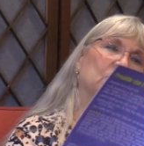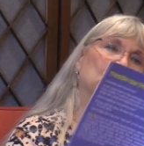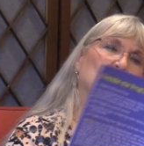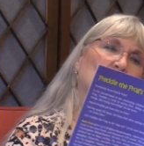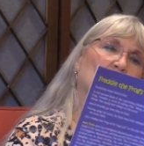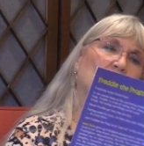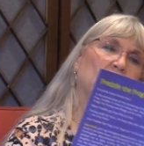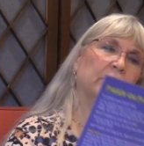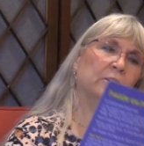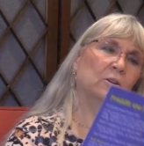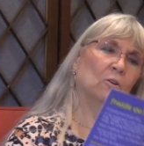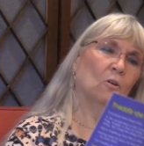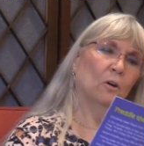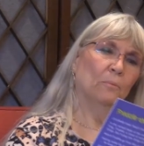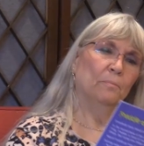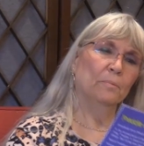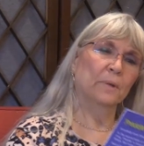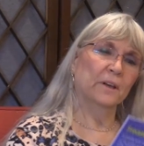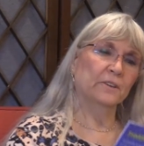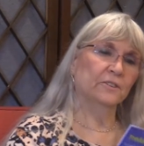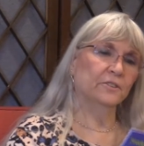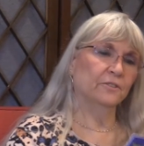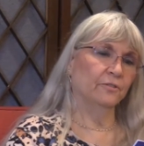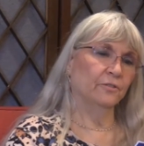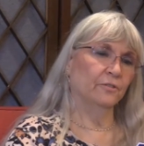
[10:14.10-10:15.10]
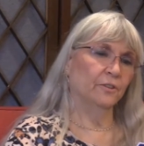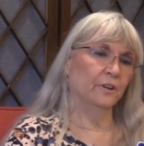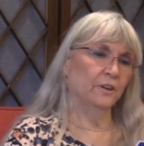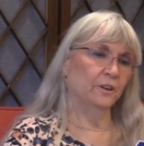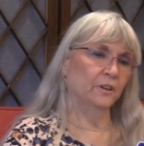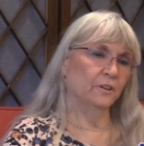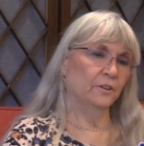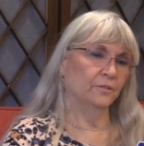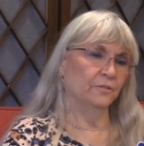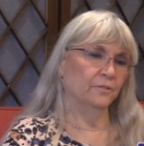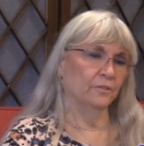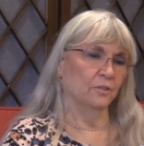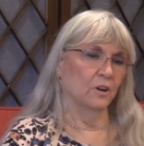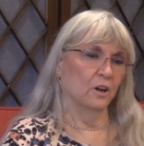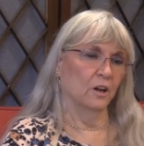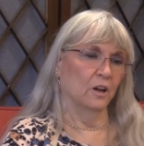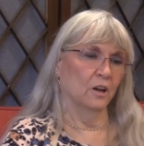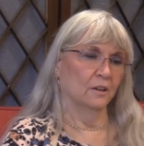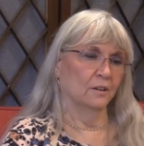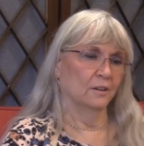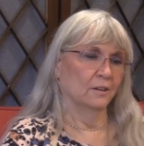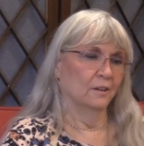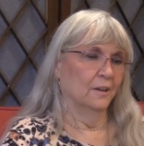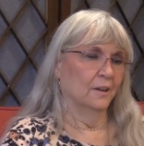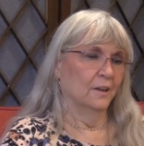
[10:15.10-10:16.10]
draw your best Freddy the
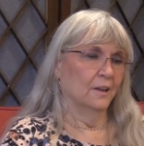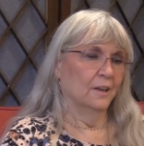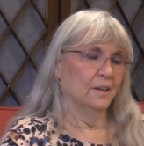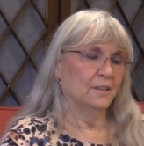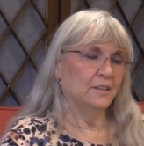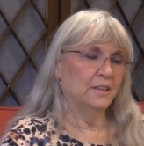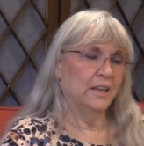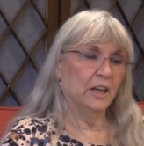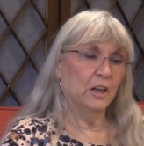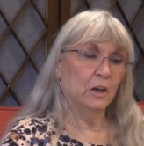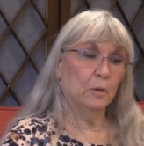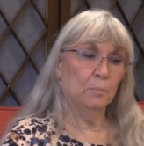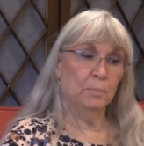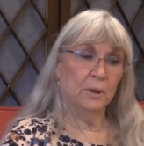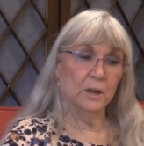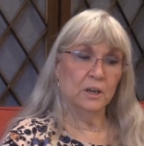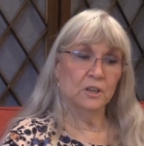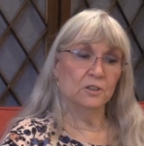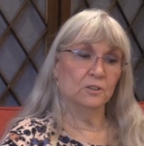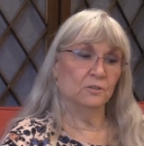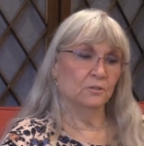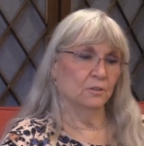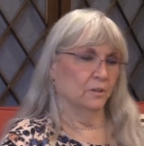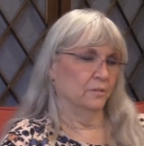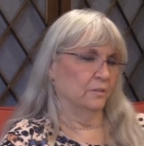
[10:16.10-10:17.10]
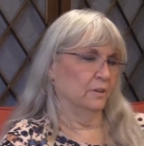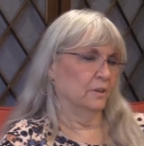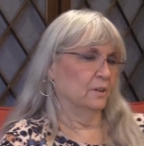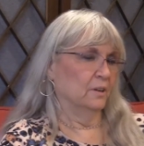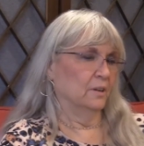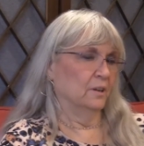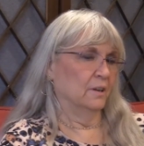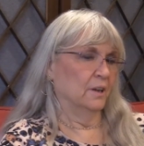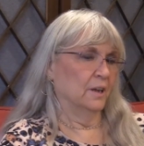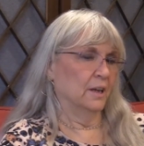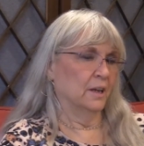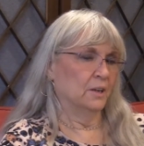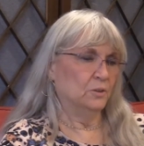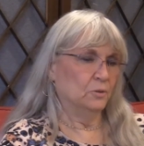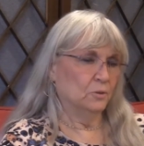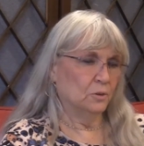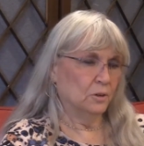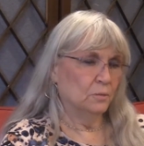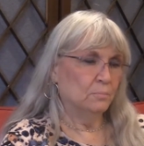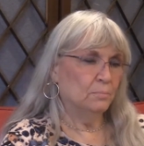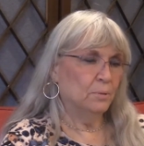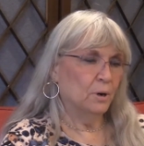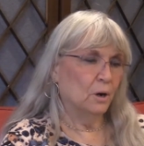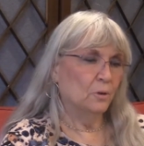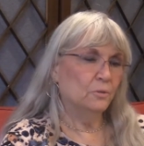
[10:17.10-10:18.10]
Frog. Take a picture of it, and you
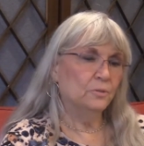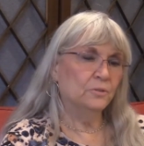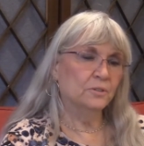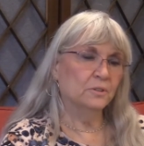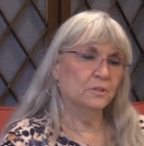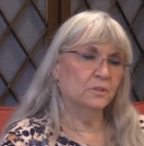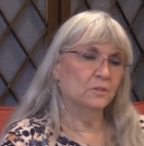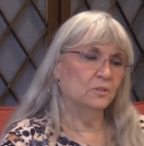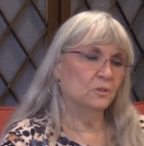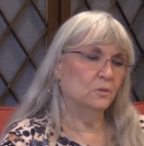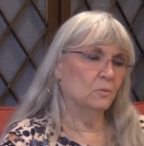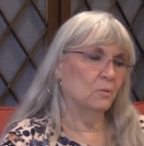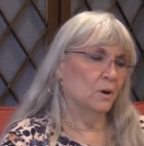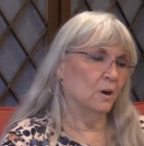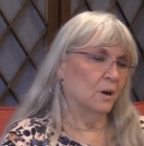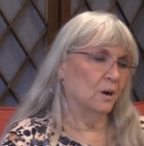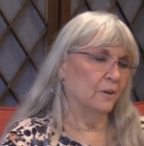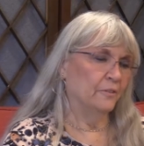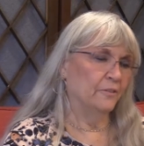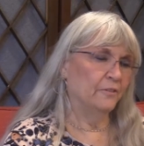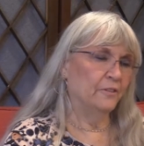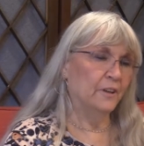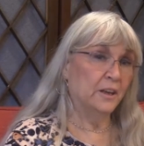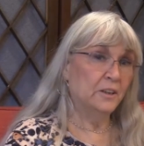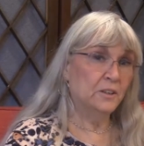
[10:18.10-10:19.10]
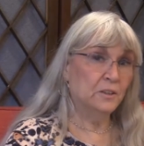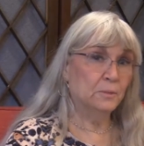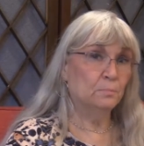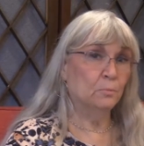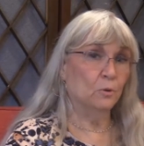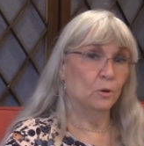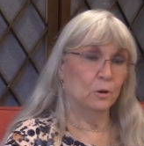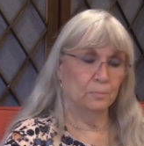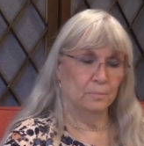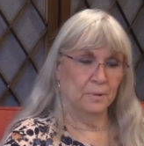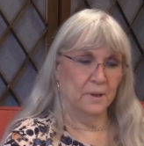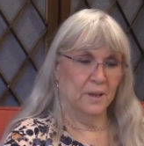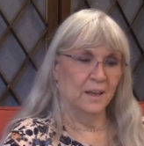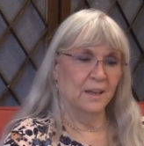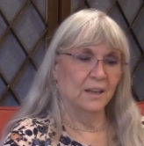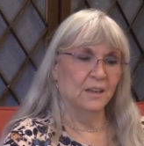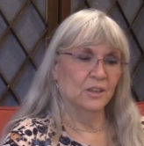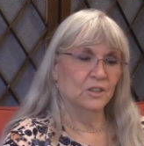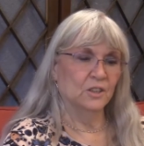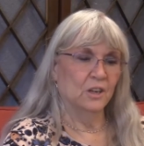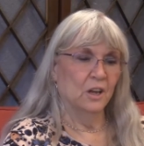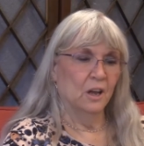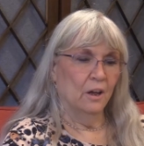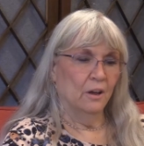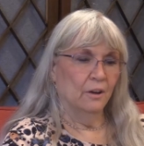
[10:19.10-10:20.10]
can post it to our Facebook
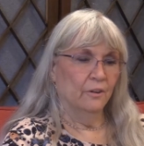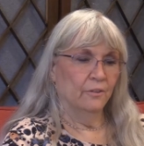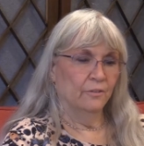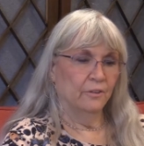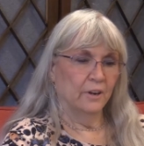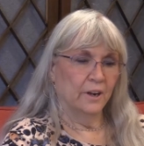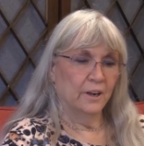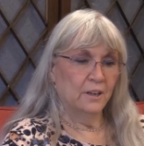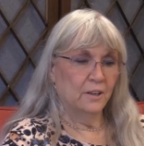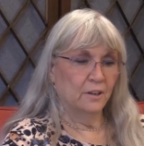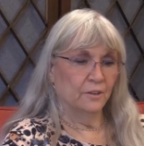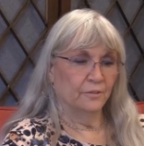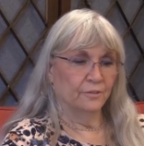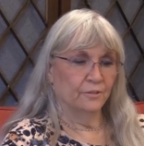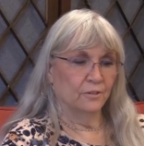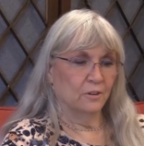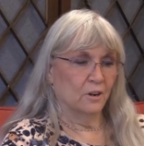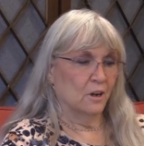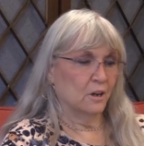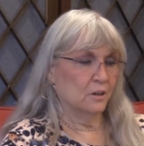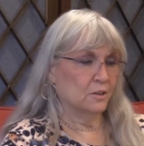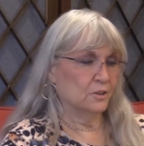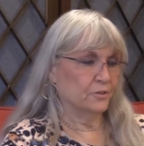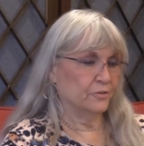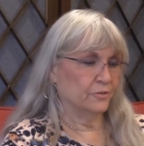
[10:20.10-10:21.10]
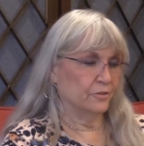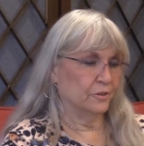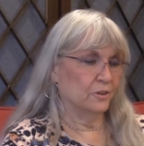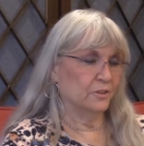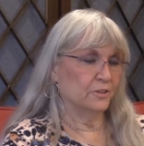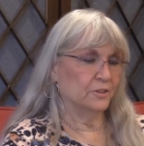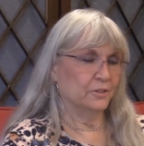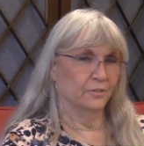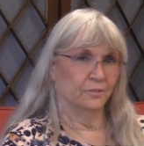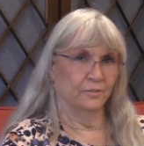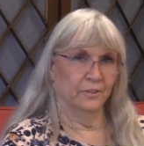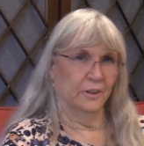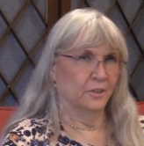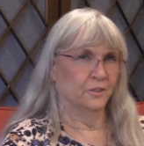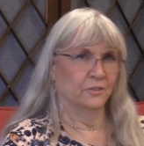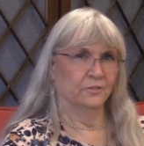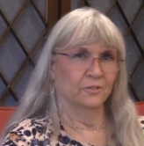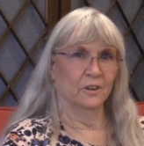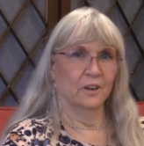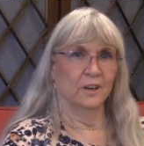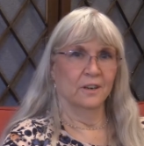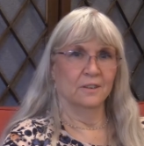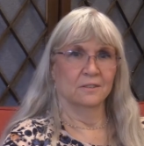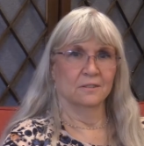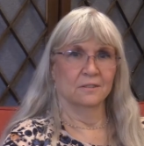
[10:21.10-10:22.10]
page, Freddy the Frog's First French
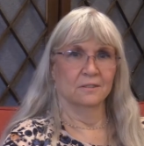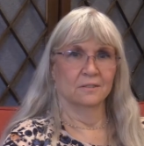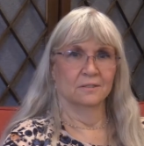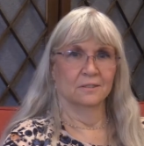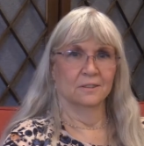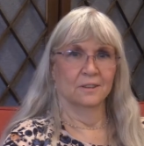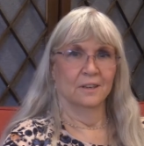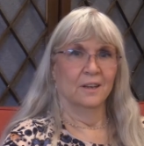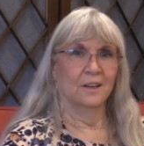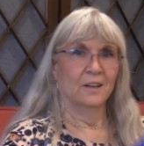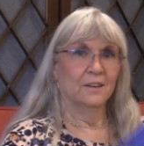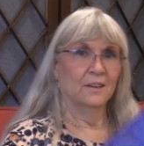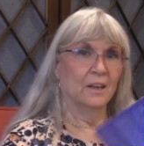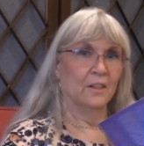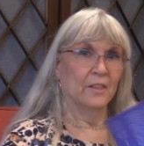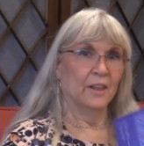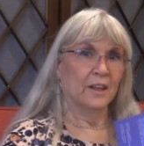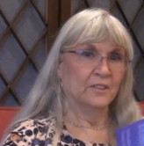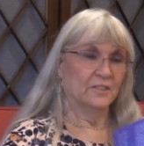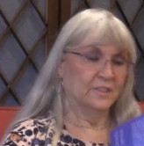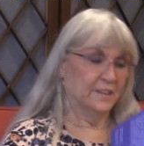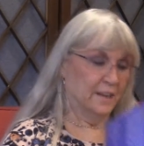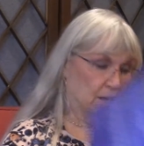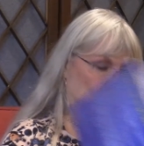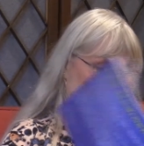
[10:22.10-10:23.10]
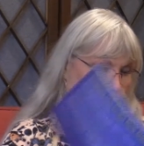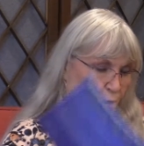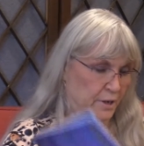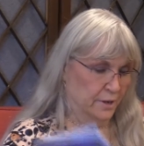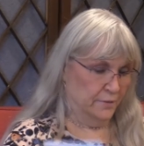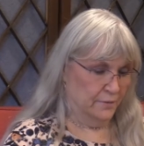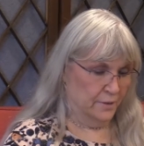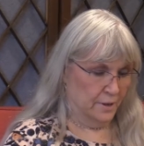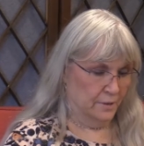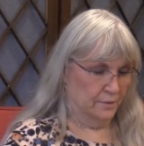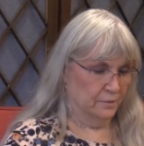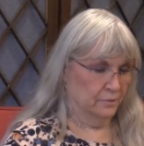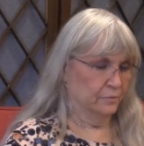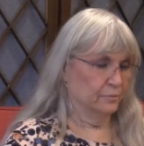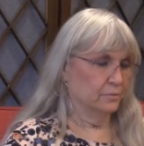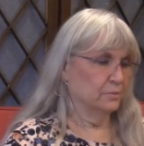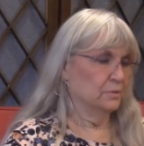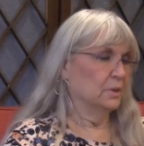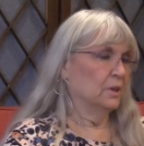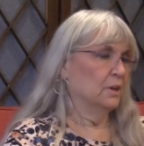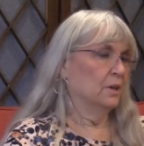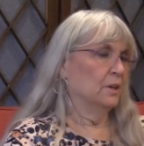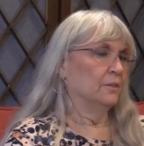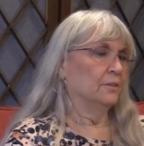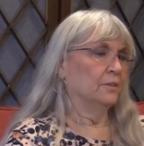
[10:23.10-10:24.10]
Fries. Now that's that one, and then
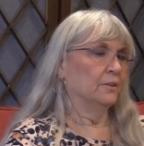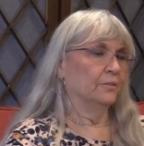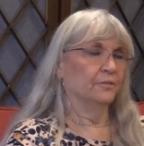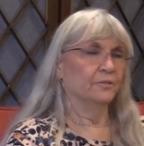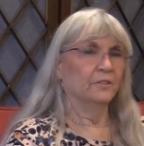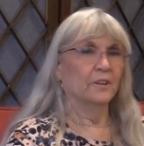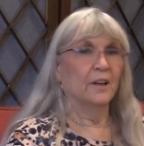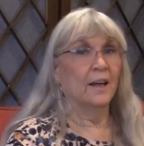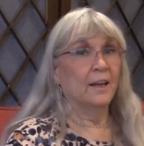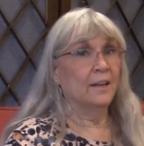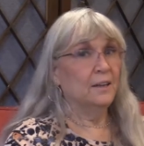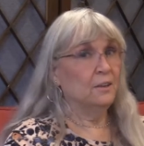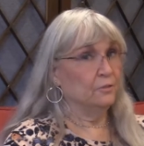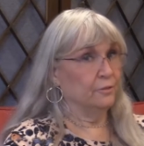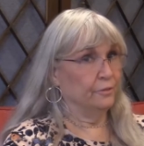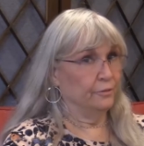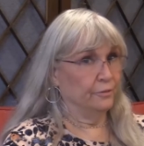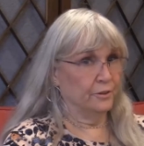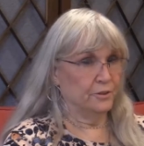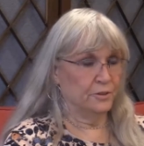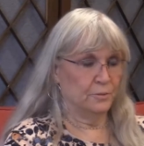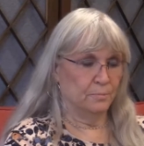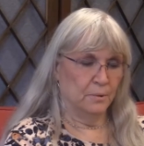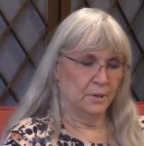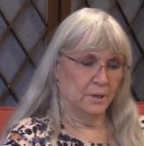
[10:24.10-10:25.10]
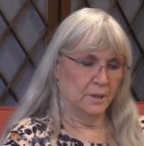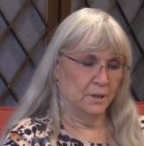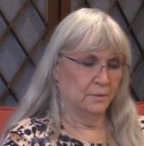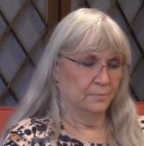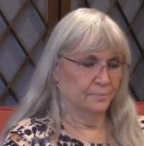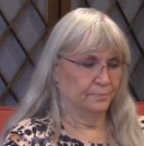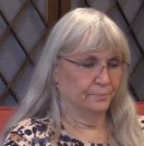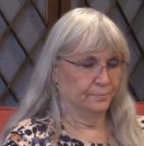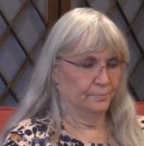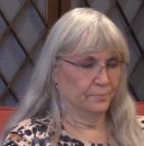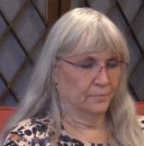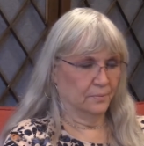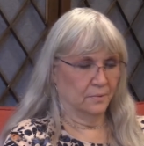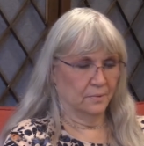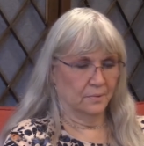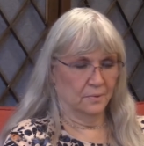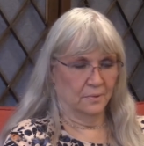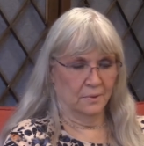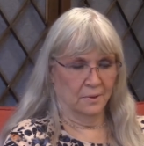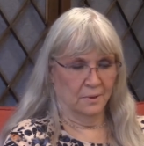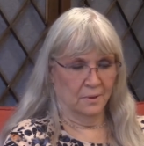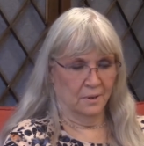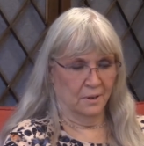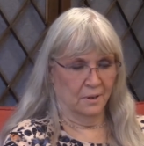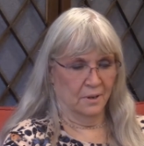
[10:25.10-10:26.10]
the flying your frisbee.
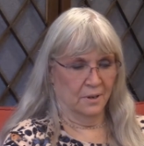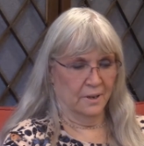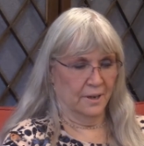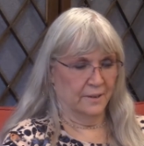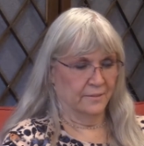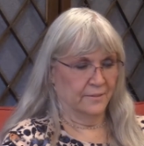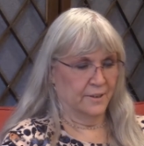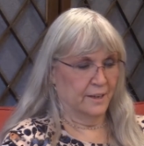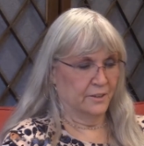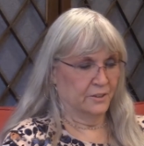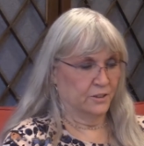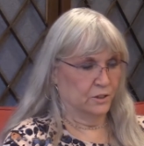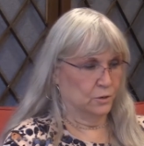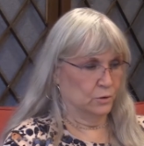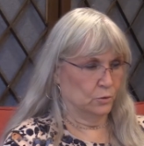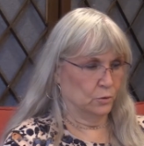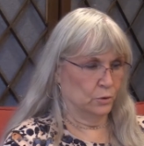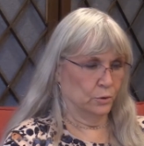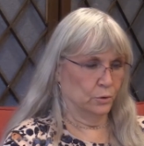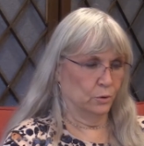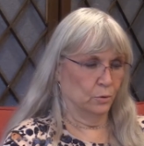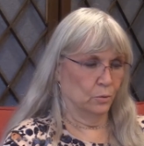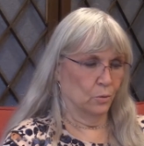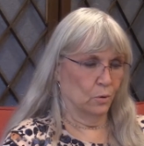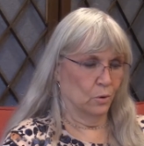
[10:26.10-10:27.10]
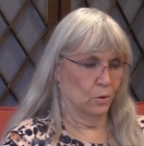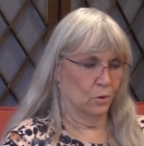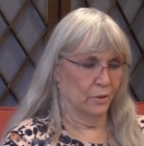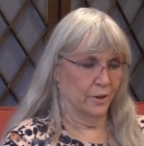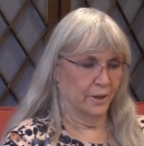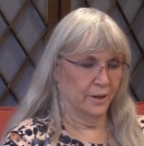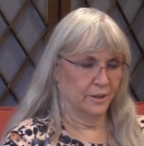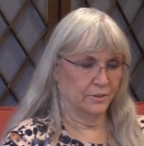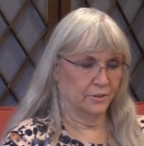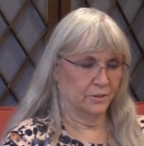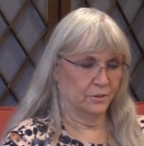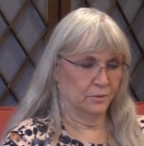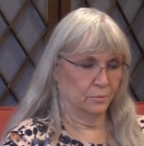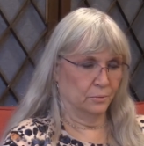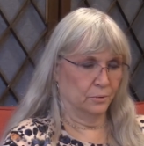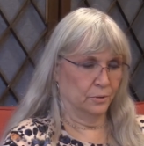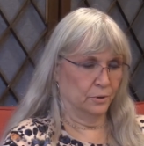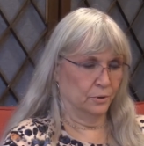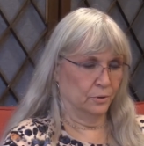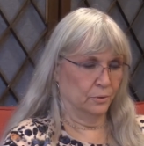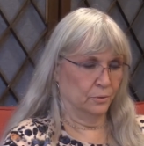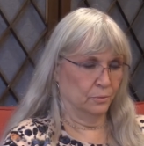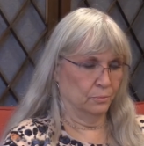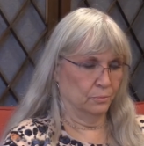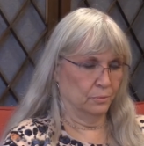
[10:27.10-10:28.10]
Okay, that is so
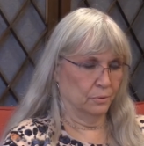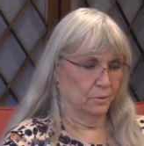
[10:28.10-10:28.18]
cute.